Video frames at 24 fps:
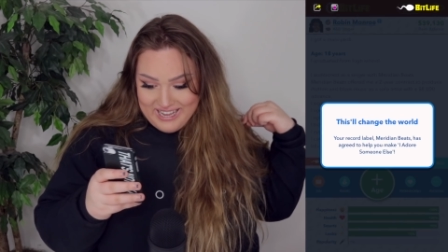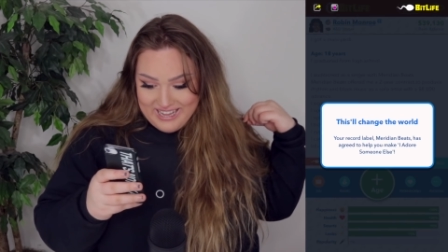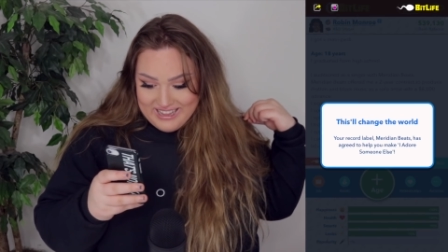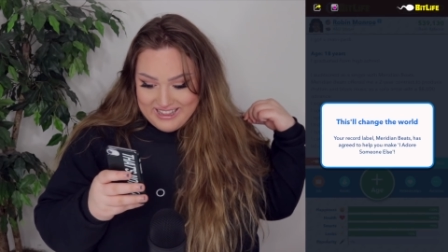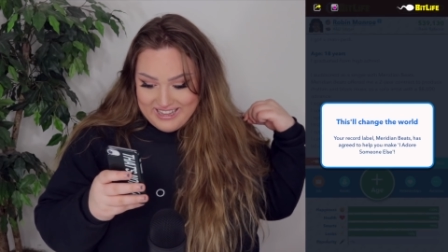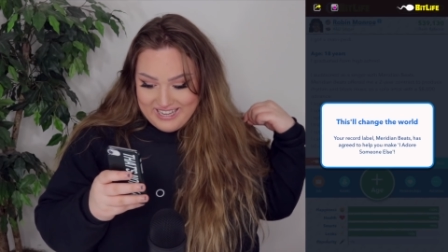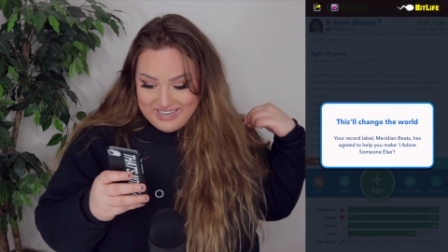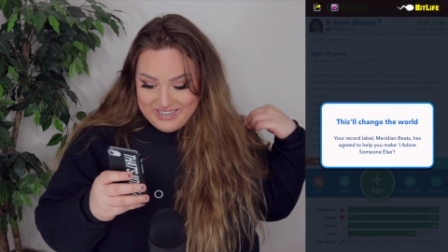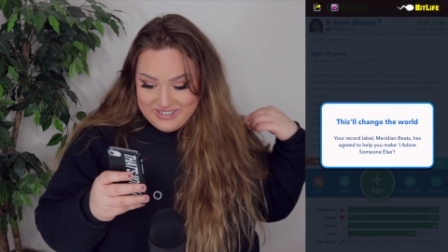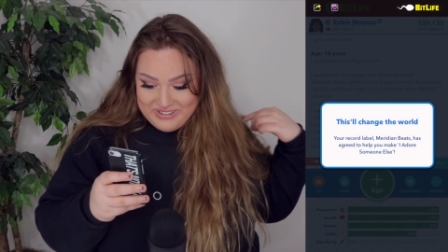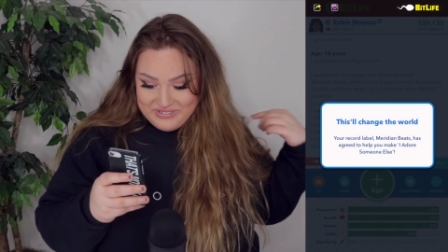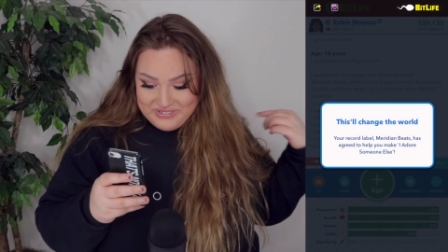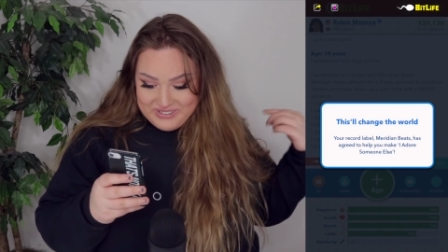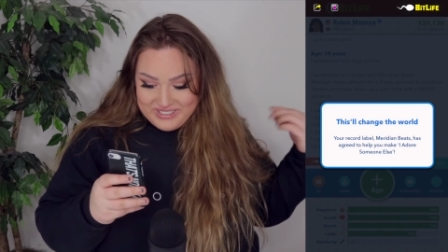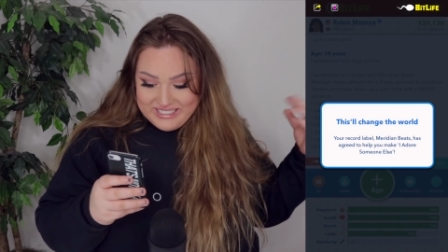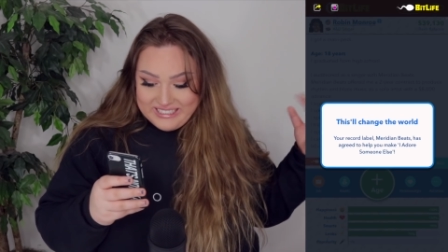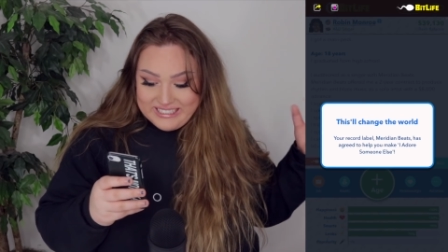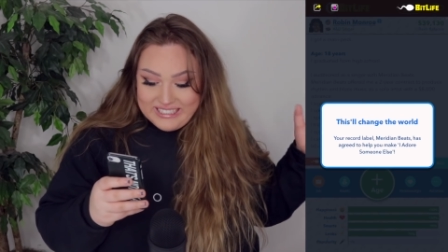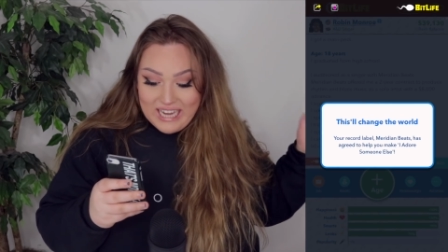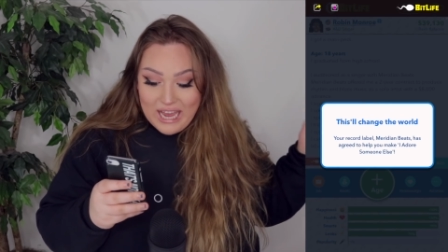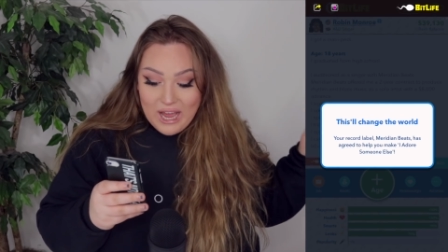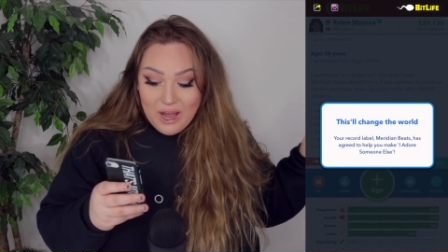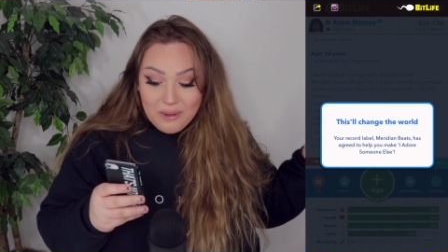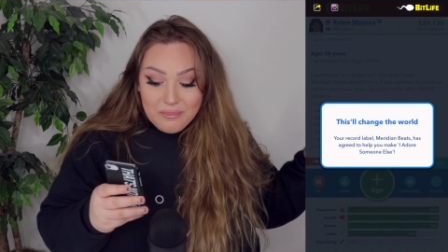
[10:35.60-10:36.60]
They agreed
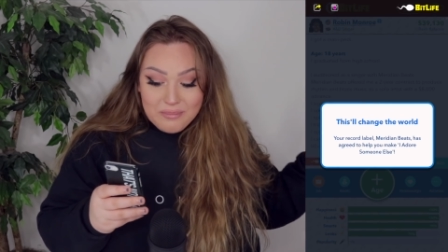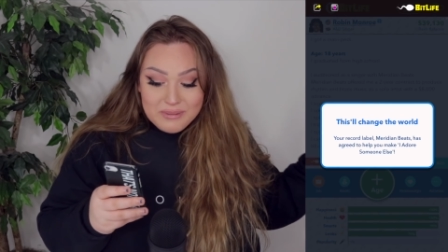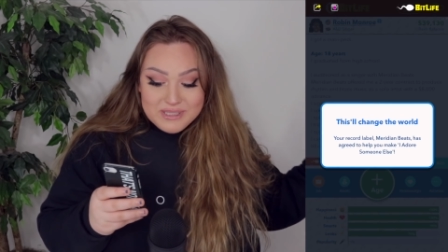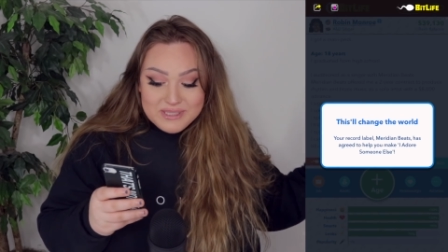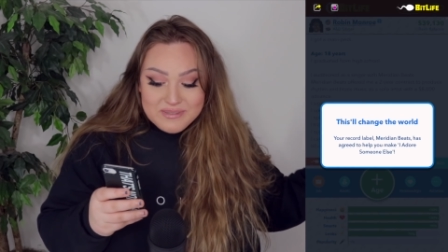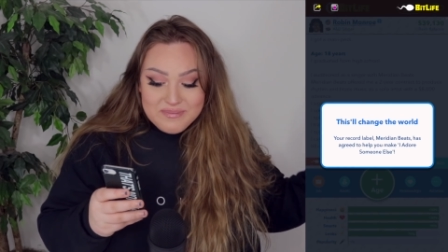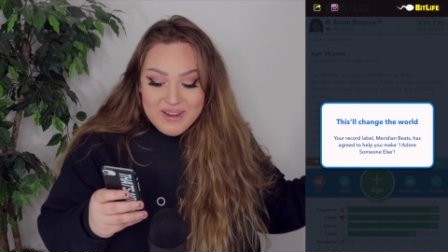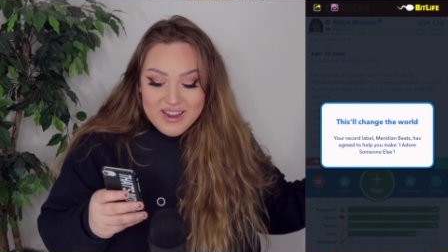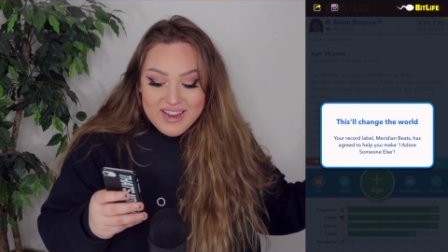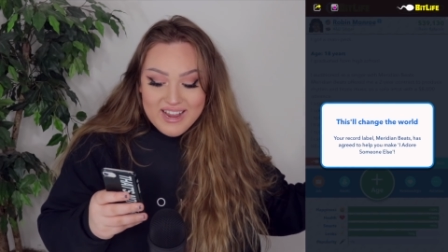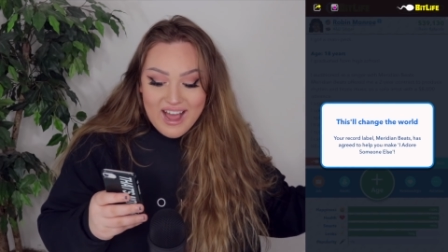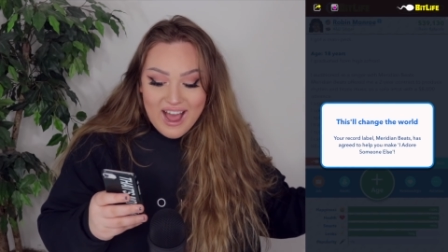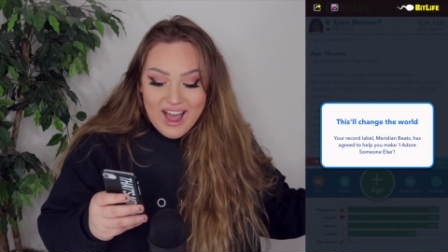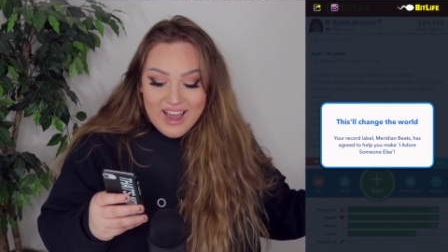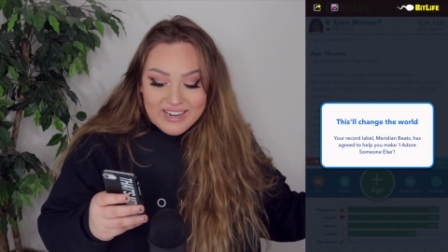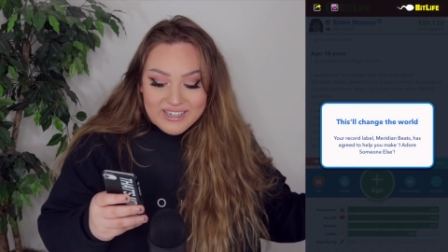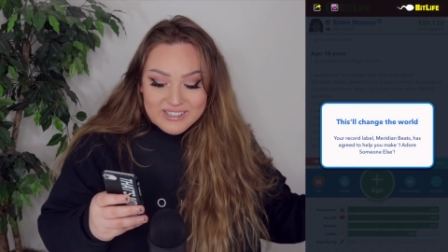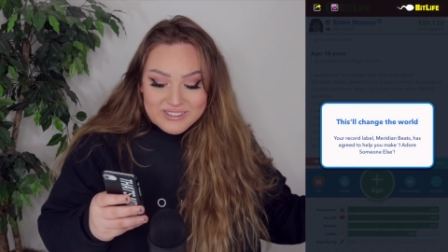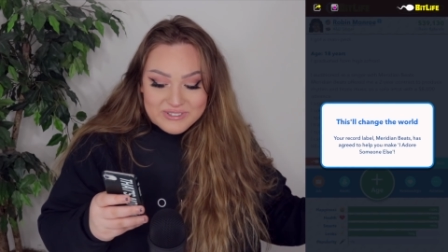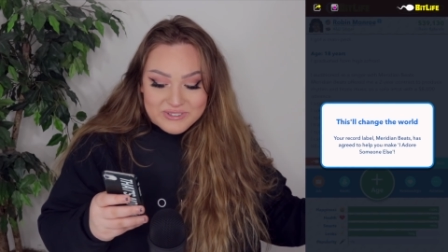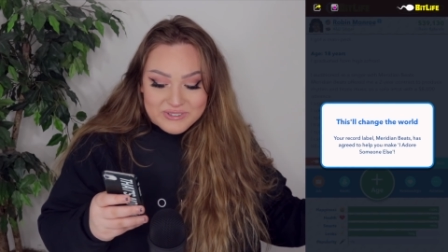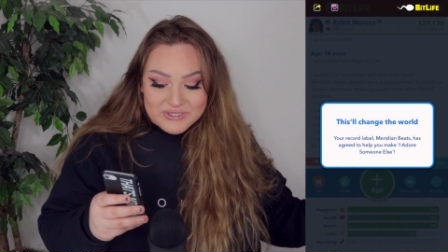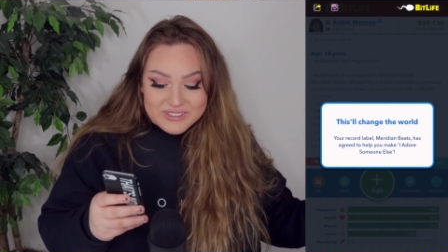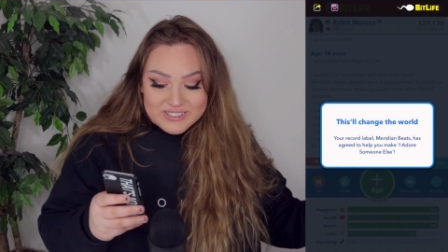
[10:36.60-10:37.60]
to help us make I
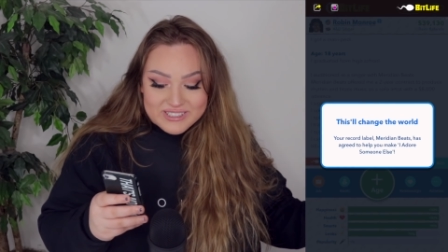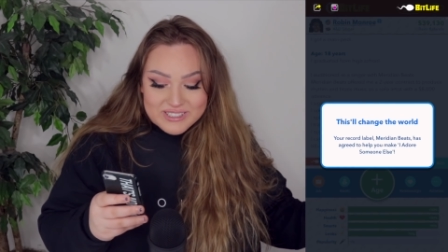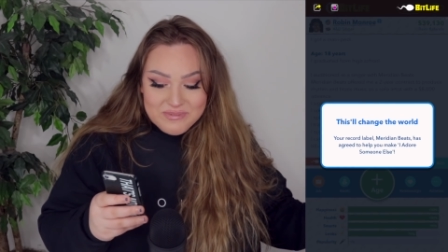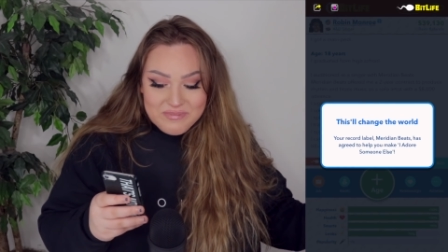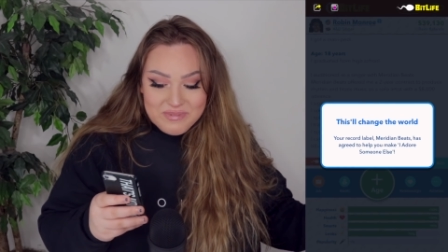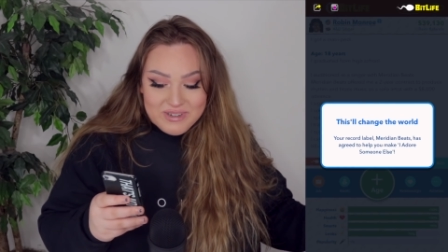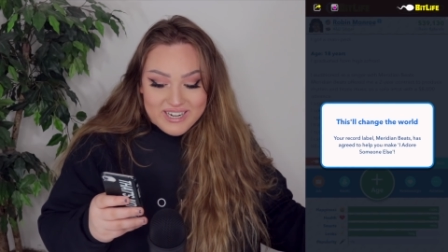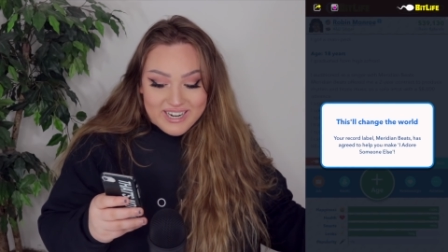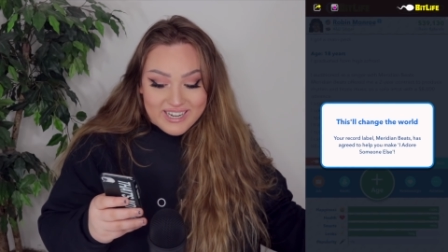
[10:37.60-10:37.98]
Adore Someone